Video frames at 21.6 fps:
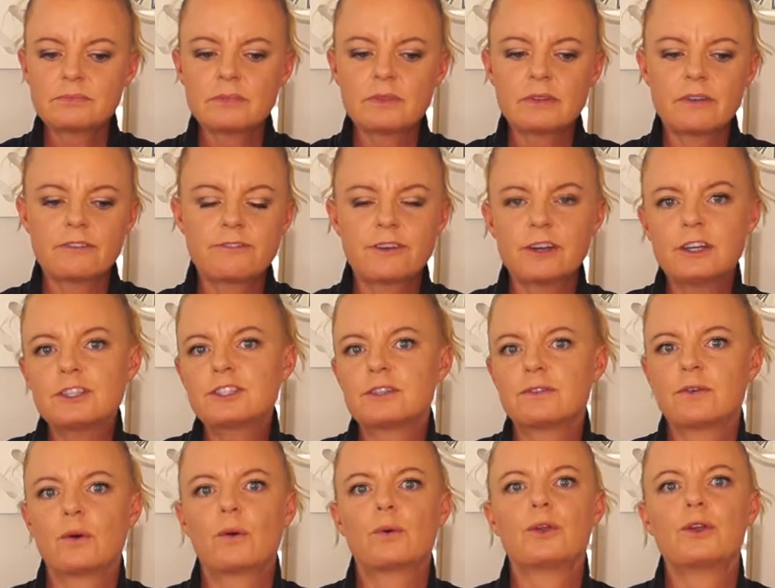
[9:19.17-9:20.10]
First
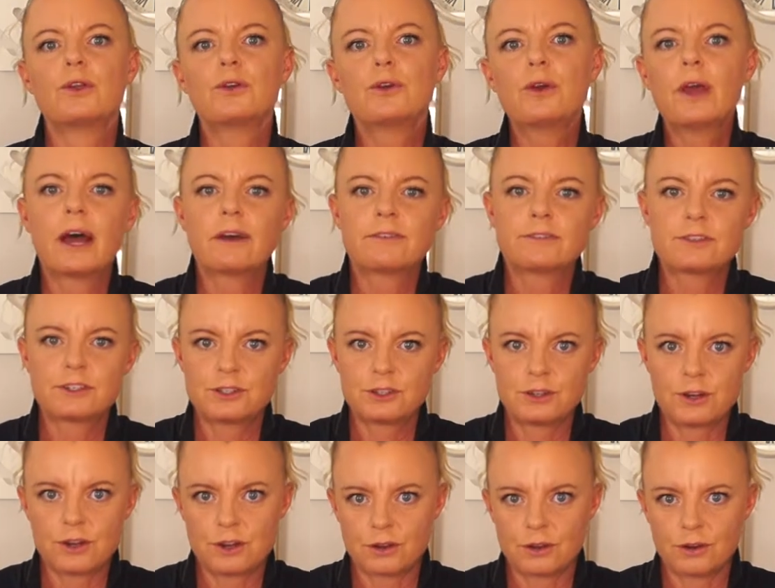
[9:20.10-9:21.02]
of all, you have to
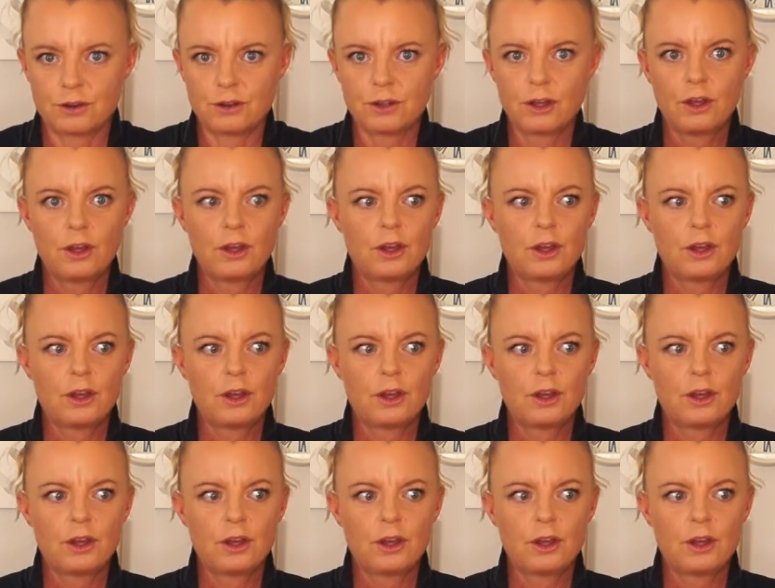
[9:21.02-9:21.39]
do you.